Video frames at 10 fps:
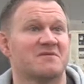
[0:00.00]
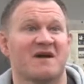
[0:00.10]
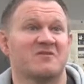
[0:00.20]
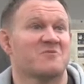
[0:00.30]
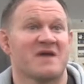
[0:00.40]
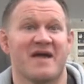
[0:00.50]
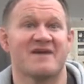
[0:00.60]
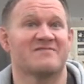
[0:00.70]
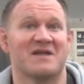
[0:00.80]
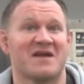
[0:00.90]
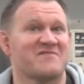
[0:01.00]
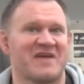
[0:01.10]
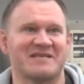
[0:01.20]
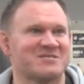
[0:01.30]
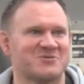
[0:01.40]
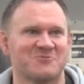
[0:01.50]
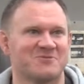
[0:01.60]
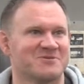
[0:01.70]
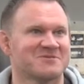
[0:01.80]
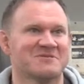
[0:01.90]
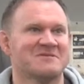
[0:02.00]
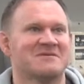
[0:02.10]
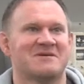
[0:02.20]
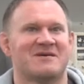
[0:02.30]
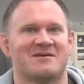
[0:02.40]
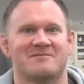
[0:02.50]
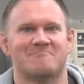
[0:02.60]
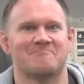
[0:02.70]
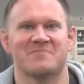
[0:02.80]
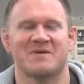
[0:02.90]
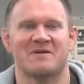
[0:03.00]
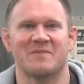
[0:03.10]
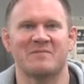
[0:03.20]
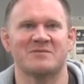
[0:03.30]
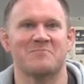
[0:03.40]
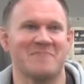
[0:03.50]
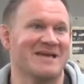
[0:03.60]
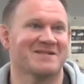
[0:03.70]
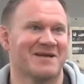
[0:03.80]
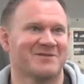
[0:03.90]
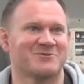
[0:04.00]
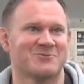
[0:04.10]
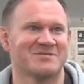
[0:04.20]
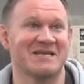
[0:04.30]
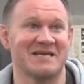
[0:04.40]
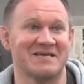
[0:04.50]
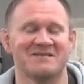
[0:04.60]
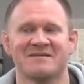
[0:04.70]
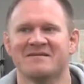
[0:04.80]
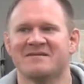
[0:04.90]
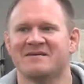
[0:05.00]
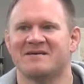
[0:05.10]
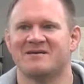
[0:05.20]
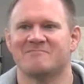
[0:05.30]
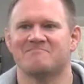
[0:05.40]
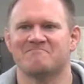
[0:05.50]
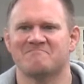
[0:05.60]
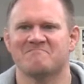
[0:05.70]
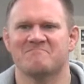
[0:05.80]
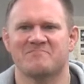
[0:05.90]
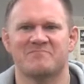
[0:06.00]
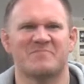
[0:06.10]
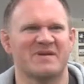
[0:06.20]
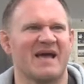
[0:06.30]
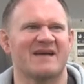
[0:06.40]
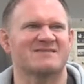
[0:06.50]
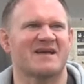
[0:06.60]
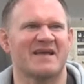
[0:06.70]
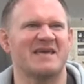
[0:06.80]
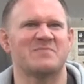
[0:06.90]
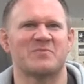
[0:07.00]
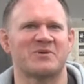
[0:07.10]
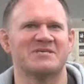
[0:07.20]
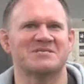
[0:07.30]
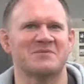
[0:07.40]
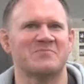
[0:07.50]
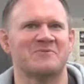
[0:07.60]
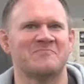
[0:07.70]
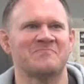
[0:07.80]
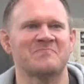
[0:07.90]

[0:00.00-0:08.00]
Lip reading: I don't have a lot of fancy tools. I'm able to make a lot of the tools I need. But yeah, it's like I keep it pretty simple.